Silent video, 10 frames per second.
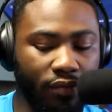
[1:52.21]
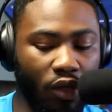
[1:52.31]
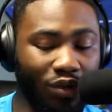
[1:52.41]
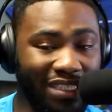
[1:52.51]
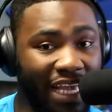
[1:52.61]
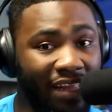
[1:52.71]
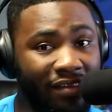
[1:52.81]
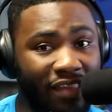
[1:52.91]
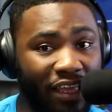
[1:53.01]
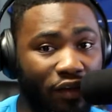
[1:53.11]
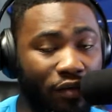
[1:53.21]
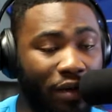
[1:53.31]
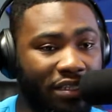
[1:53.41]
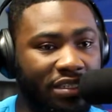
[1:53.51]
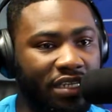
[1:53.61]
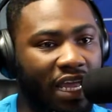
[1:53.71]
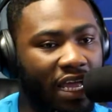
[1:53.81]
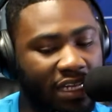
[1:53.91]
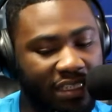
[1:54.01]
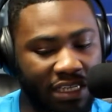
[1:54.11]
Once again, thank you very much,
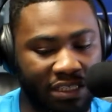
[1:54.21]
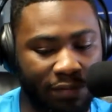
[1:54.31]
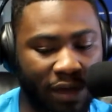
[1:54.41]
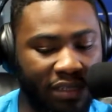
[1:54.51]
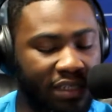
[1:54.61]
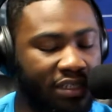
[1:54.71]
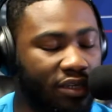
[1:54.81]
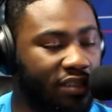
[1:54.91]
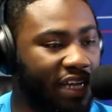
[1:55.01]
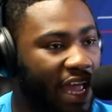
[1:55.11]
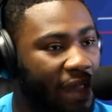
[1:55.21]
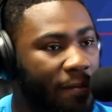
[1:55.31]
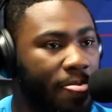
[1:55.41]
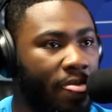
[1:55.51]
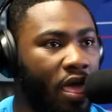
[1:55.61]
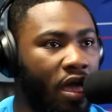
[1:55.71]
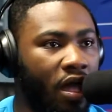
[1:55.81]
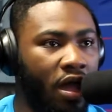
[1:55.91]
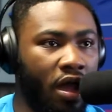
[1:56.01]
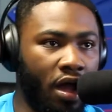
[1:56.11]
and let's get into politics. So today,
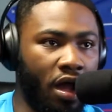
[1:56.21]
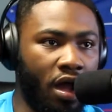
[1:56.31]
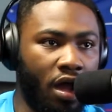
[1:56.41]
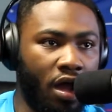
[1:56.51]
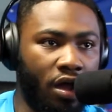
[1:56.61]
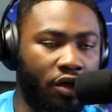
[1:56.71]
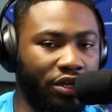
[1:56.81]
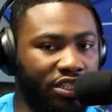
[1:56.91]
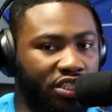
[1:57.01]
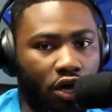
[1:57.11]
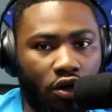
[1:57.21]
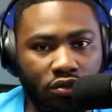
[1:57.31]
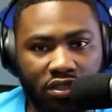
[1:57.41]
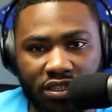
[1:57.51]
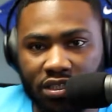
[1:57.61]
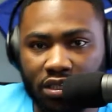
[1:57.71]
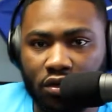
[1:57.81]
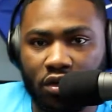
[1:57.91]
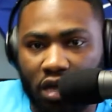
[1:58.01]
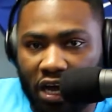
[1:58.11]
Chris Jones,
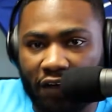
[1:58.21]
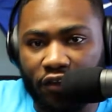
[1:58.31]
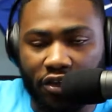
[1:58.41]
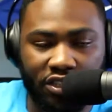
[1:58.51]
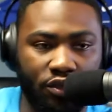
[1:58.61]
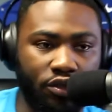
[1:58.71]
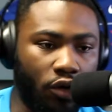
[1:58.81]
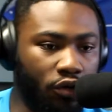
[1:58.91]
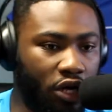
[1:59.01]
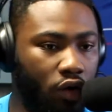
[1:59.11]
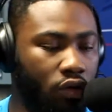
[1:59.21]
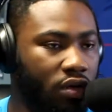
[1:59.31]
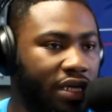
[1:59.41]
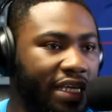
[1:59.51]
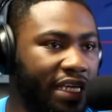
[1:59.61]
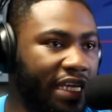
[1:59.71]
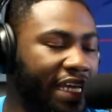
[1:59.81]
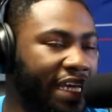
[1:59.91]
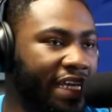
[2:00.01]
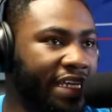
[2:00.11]
for those of you who don't know, he
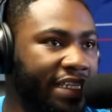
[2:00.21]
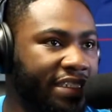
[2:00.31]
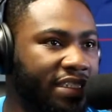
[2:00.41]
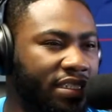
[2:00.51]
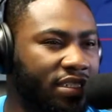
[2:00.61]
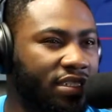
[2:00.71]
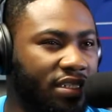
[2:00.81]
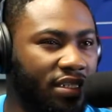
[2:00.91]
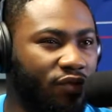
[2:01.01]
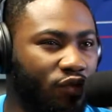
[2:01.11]
is